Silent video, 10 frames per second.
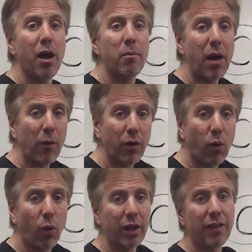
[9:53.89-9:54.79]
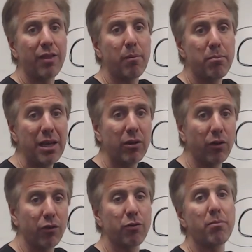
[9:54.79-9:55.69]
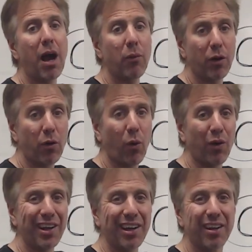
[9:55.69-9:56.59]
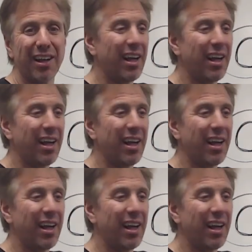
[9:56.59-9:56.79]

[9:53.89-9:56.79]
my recording, the Beatles, my recording,